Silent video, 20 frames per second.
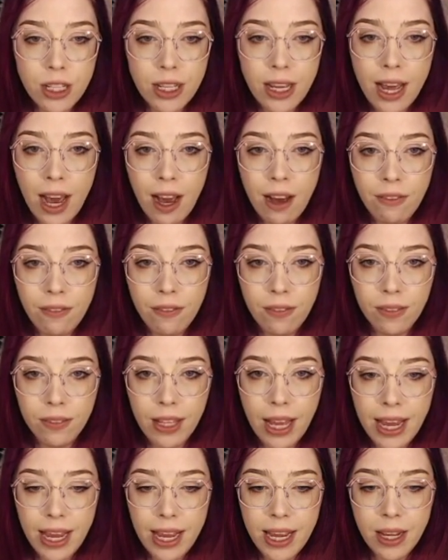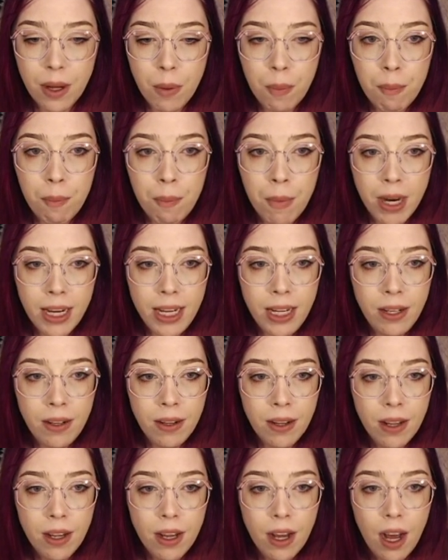have like money,
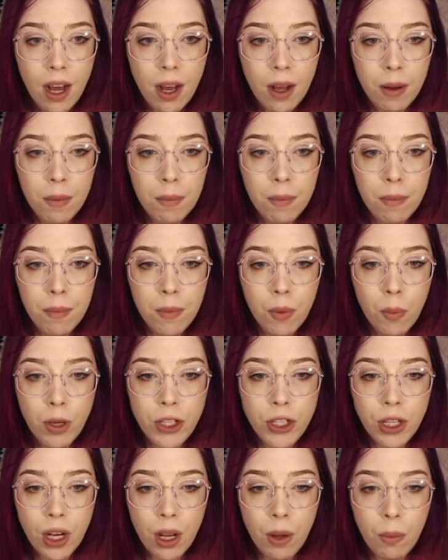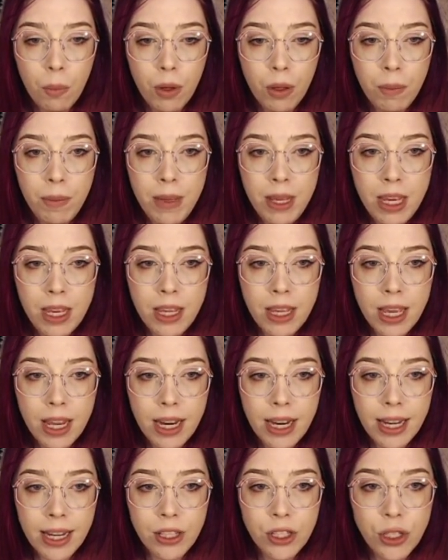which y'all will be getting
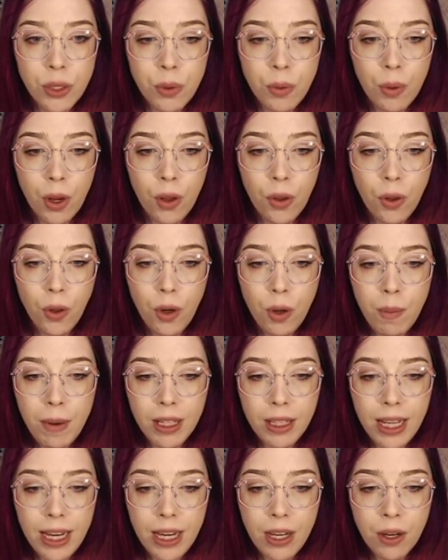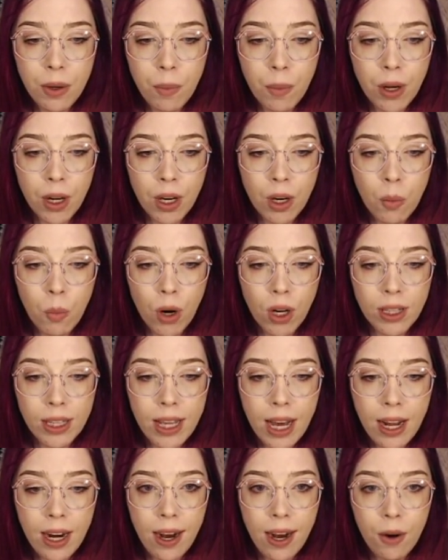into a little bit later. We're gonna work
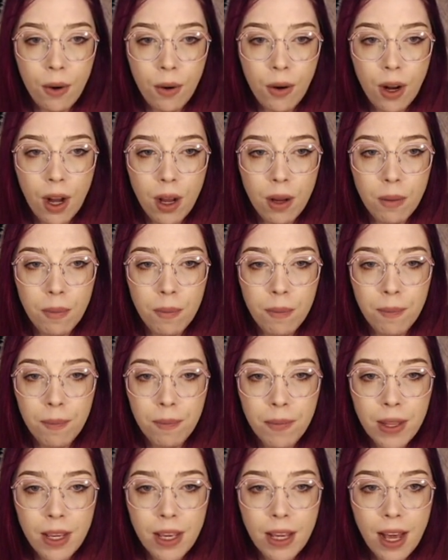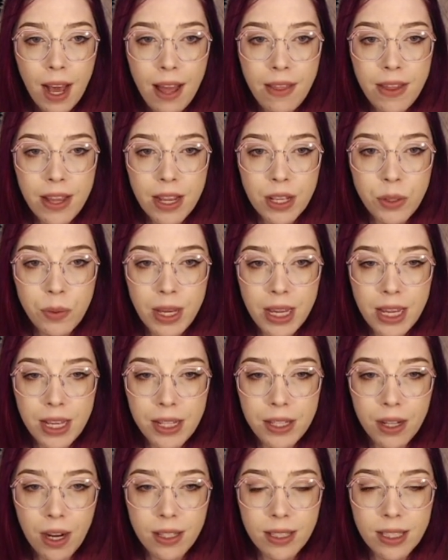that out. I think Twinkie
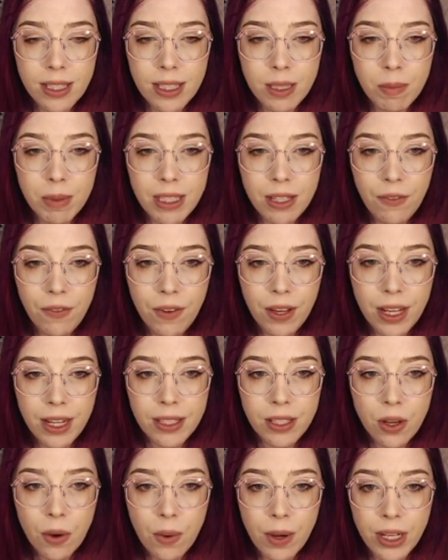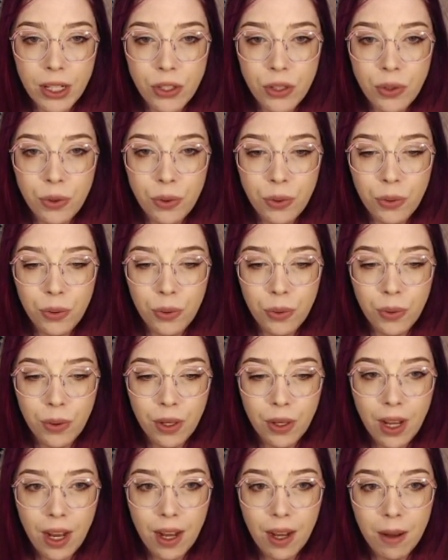Talks in specific is going to
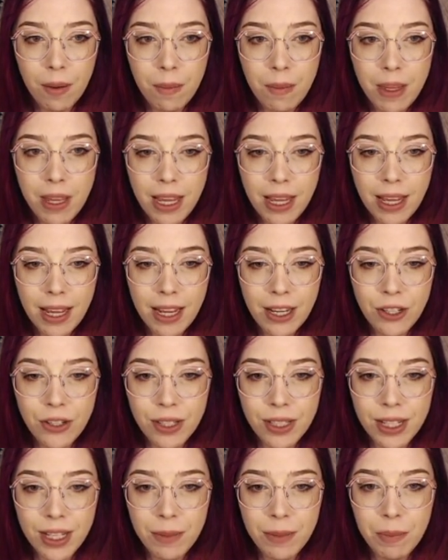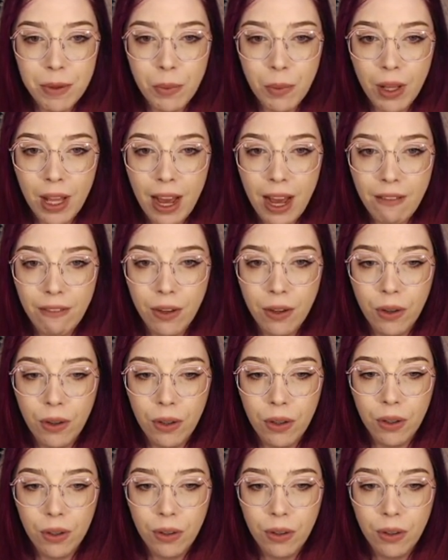be interested, but we'll have little